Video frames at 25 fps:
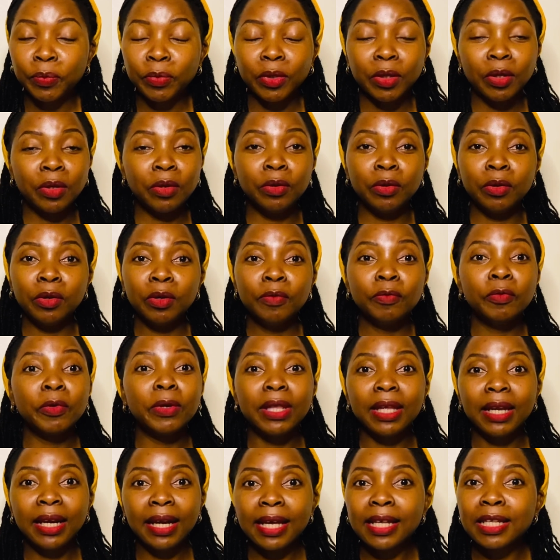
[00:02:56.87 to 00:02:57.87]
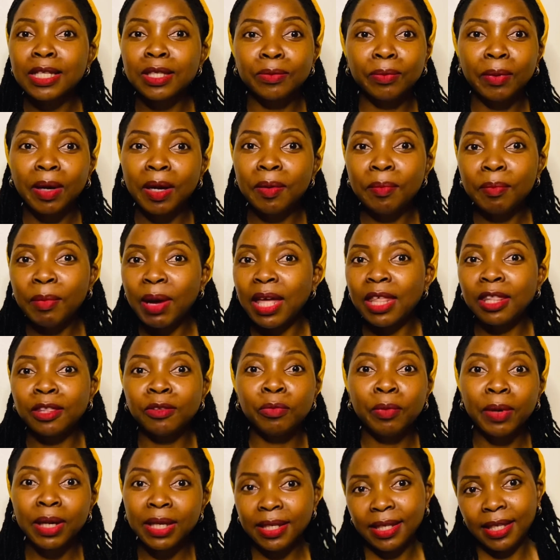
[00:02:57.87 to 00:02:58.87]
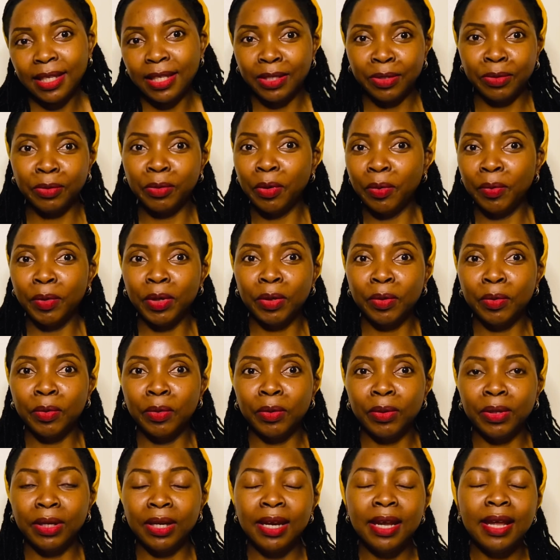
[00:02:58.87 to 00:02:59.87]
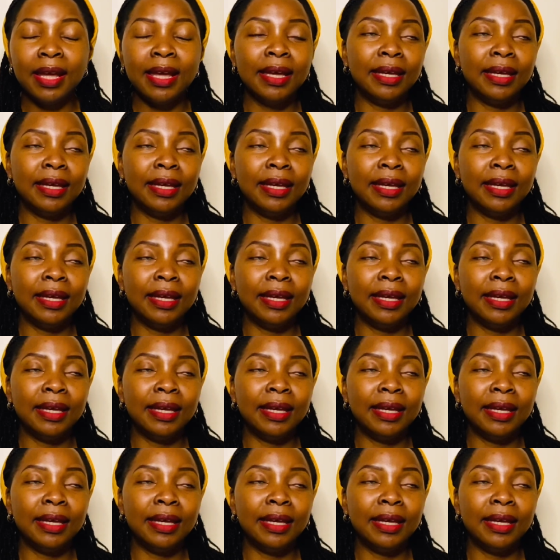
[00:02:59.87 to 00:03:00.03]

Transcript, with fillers: you know, for the last one month. What is going on?